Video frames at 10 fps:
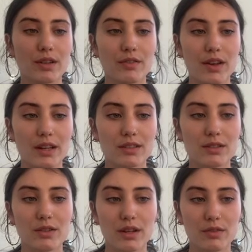effects
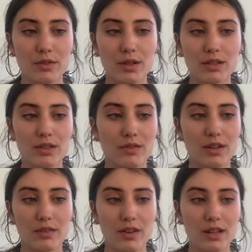or influence of an
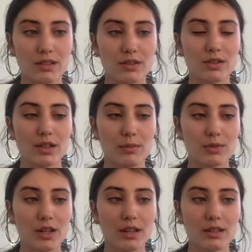event or
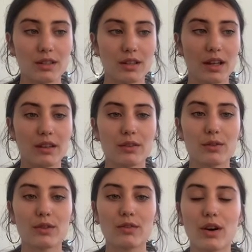subject gained through
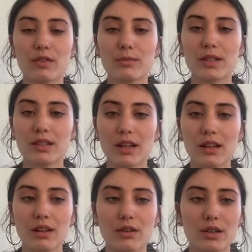involvement
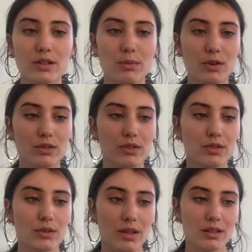in or exposure
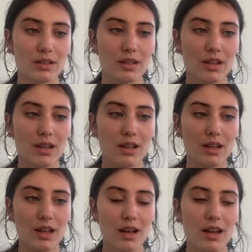to it.
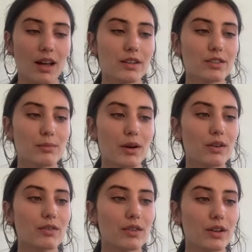A large amount
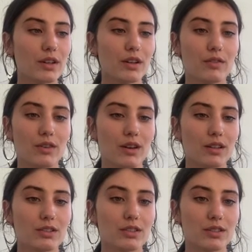of learning of
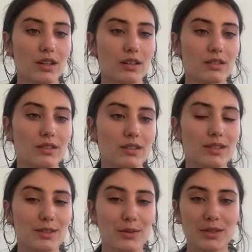knowledge and skills is
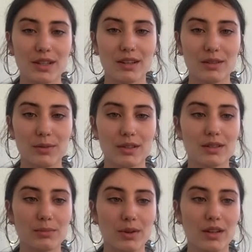associated with
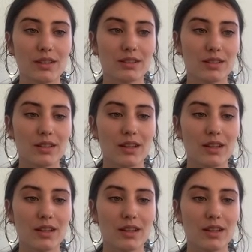experience.